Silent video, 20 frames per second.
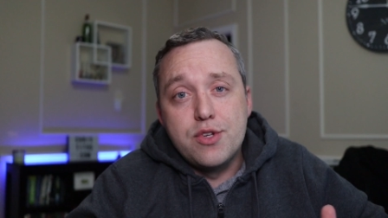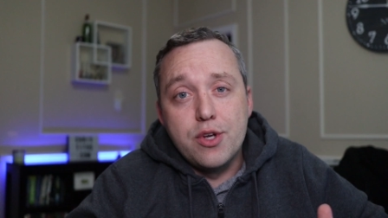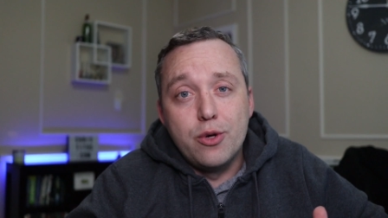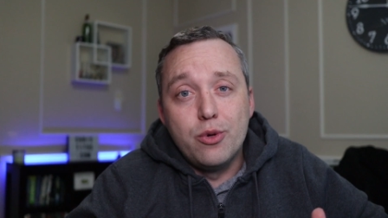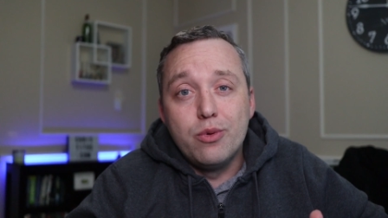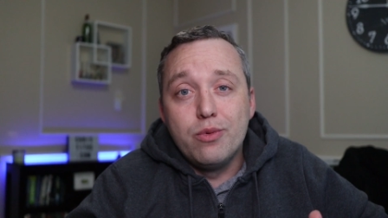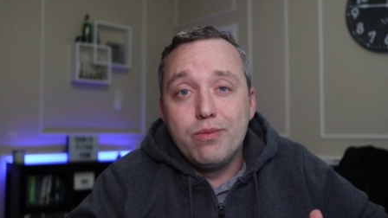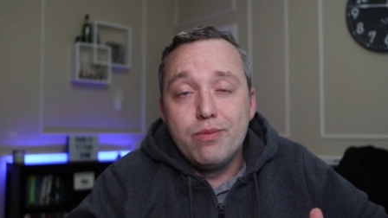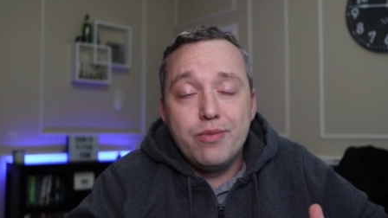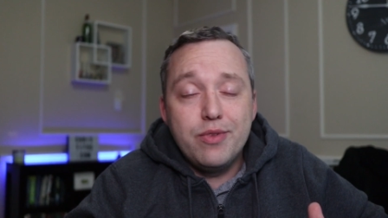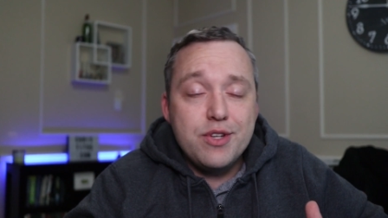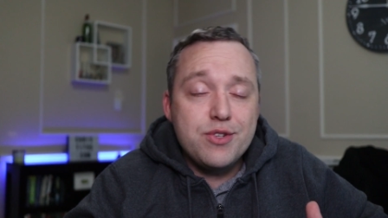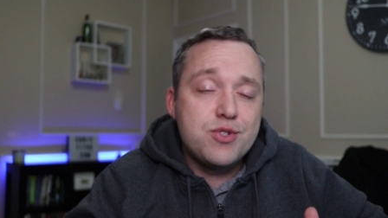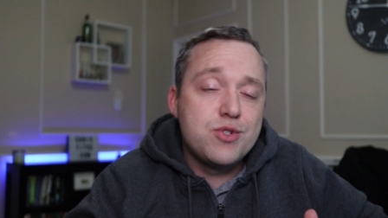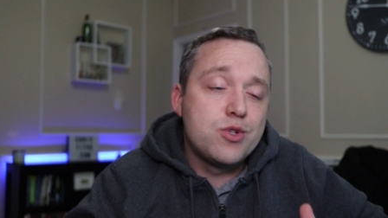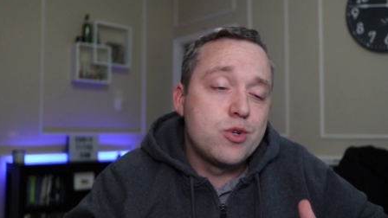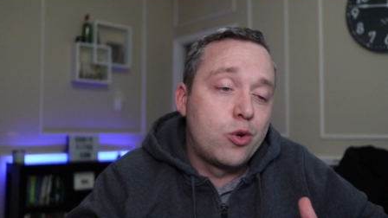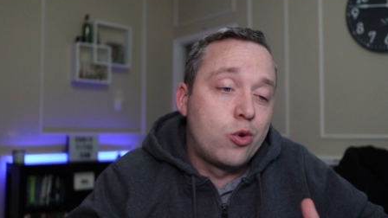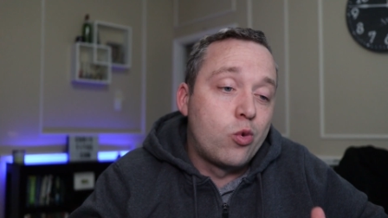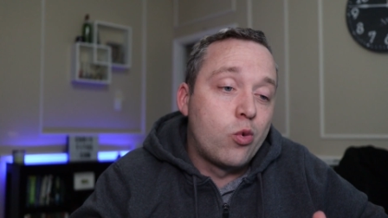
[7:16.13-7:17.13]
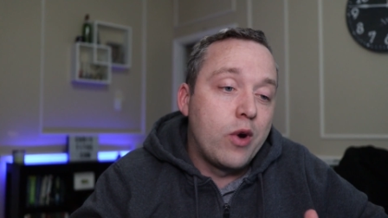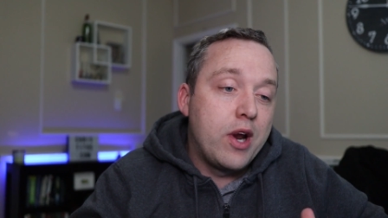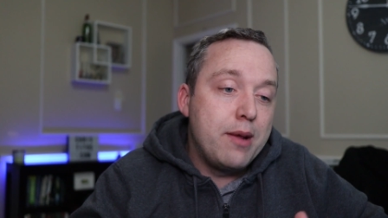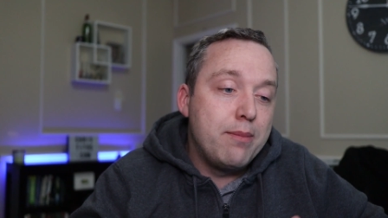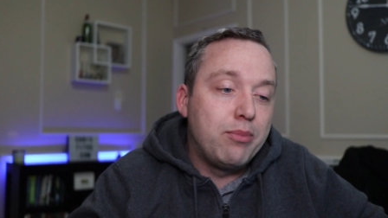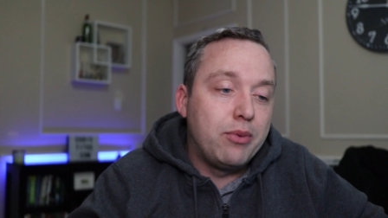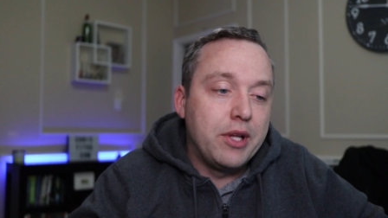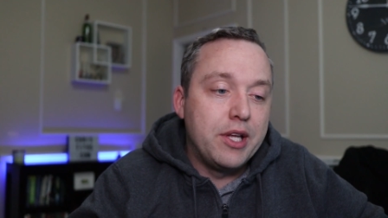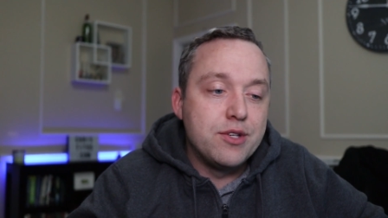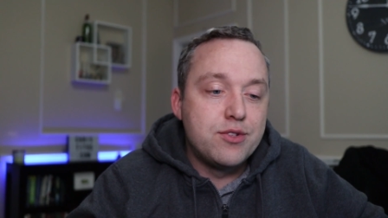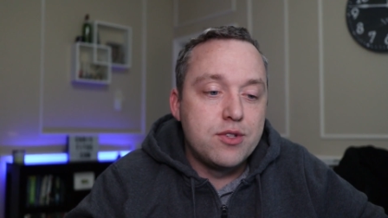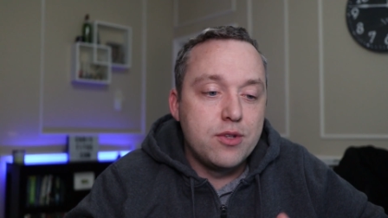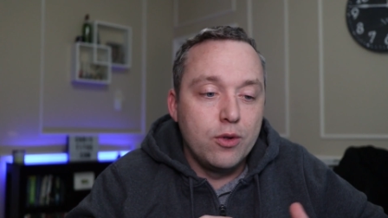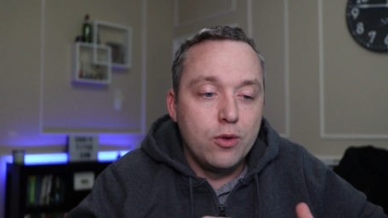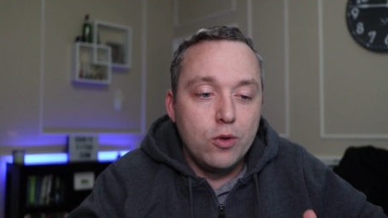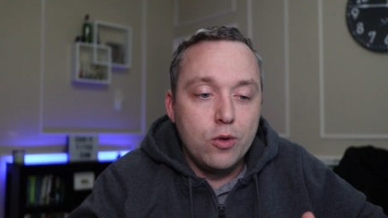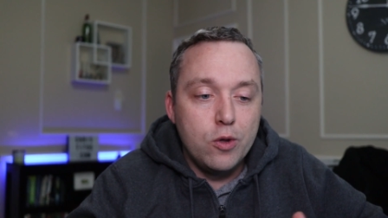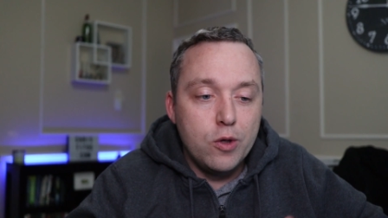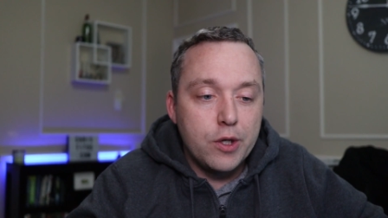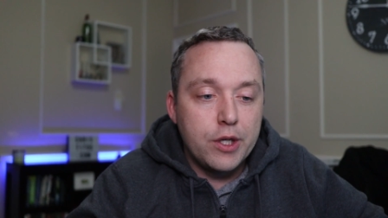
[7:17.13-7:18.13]
So this is a great place to
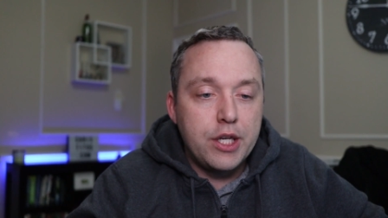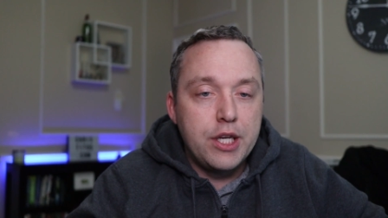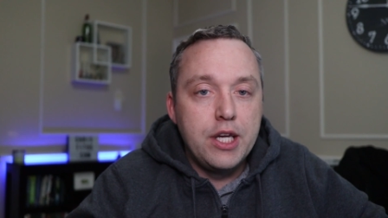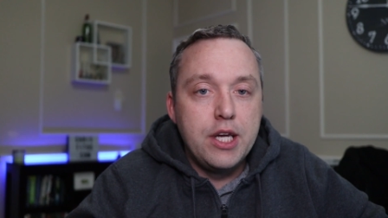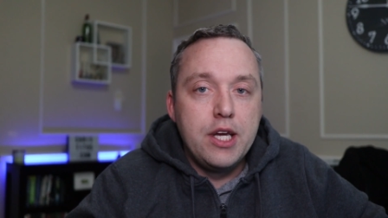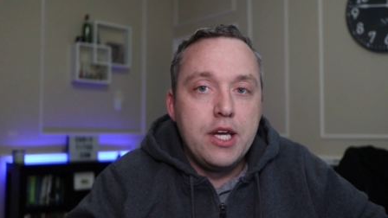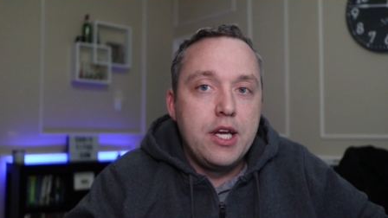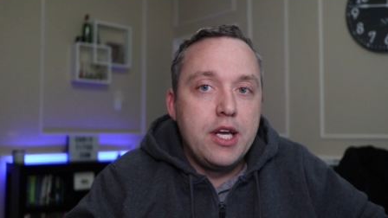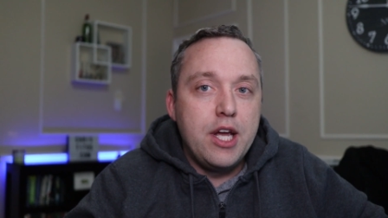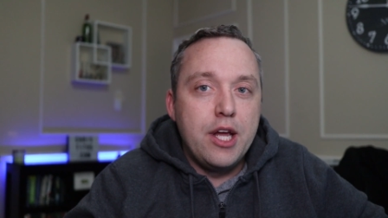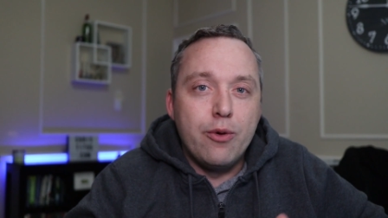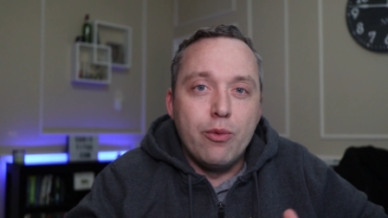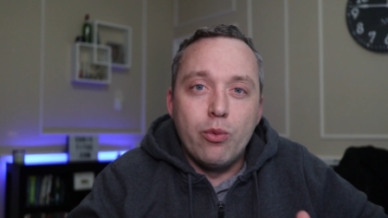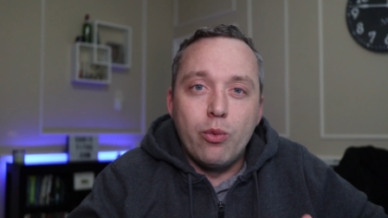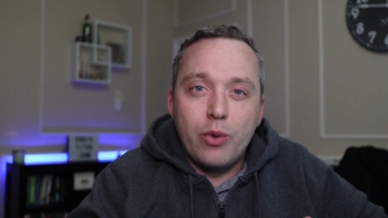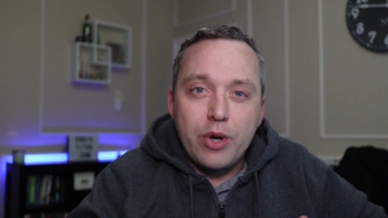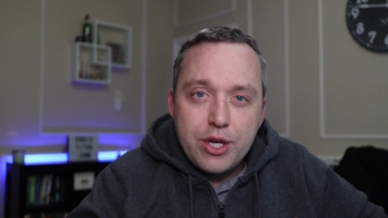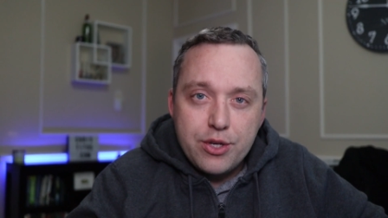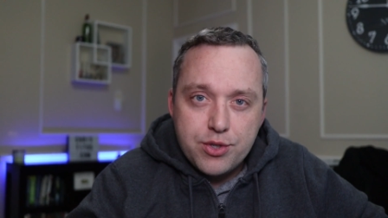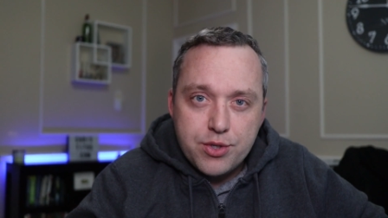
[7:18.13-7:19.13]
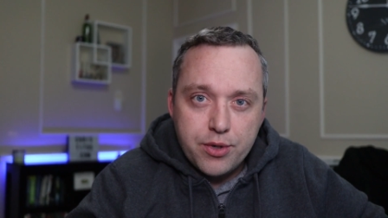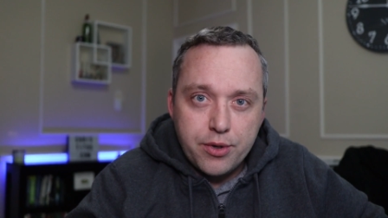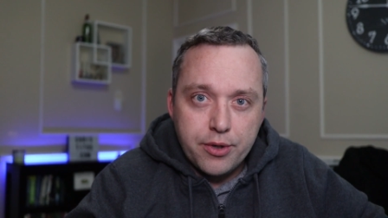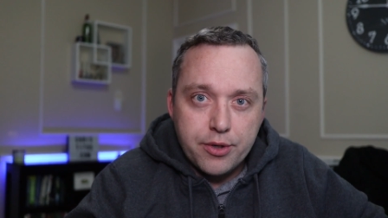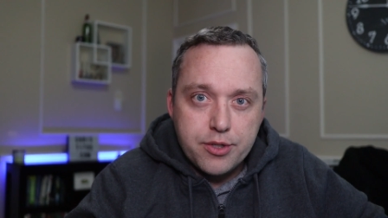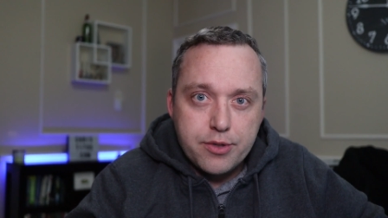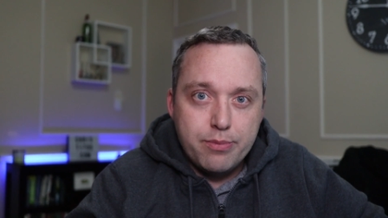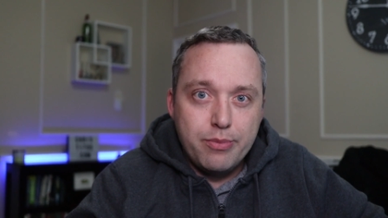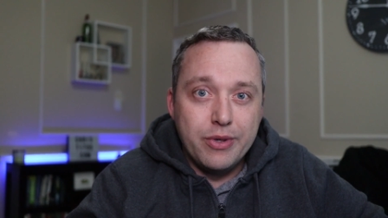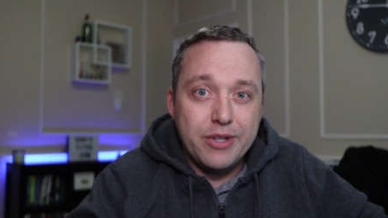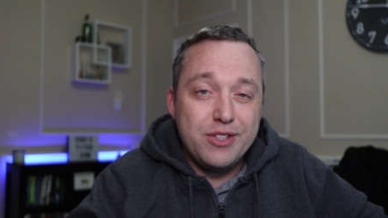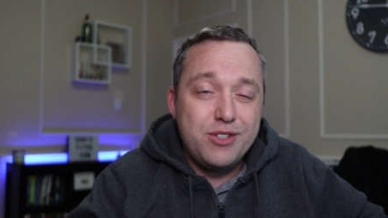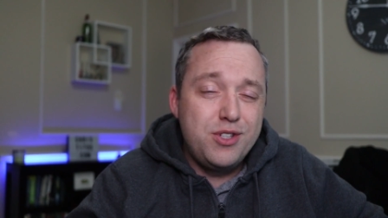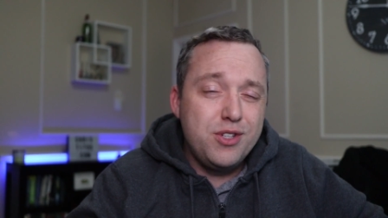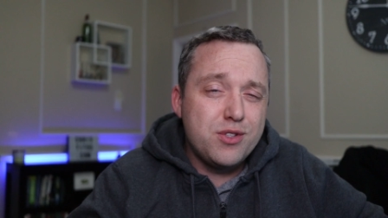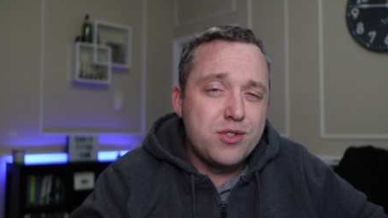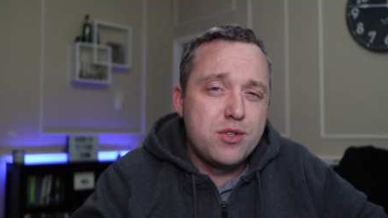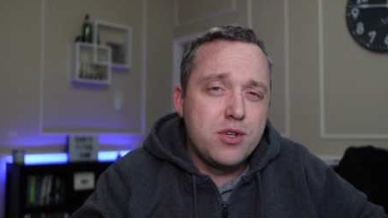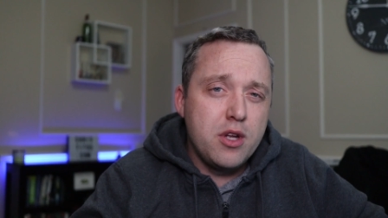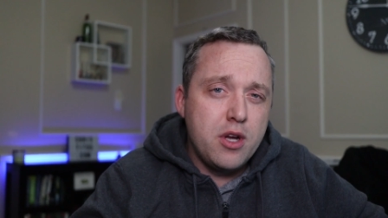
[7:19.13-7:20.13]
look and research, but
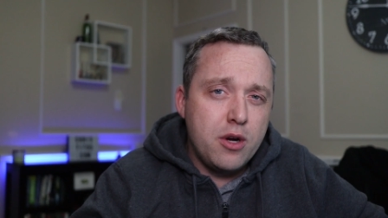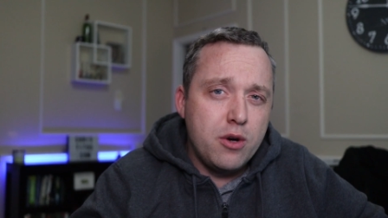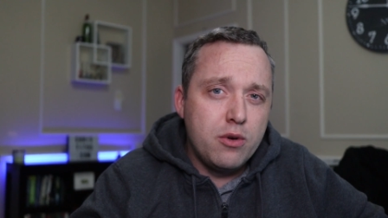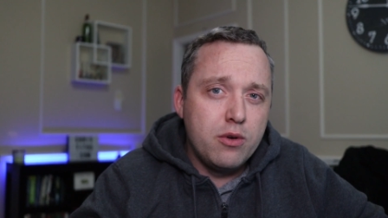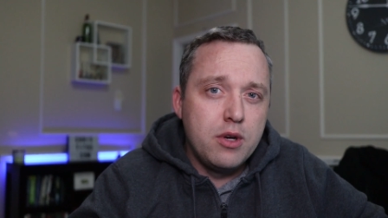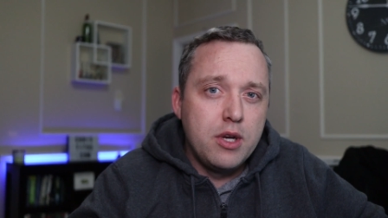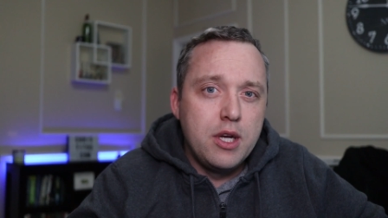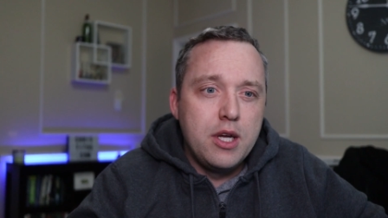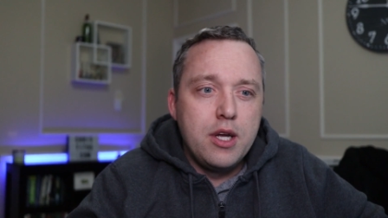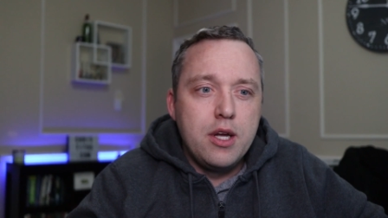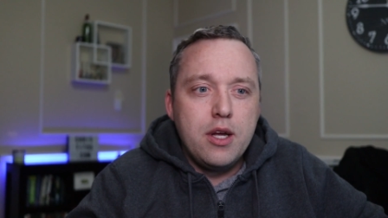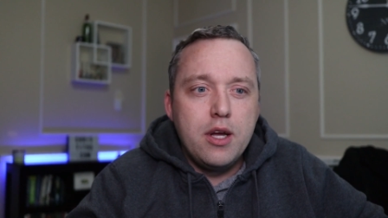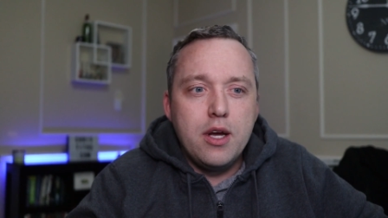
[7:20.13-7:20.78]
just know,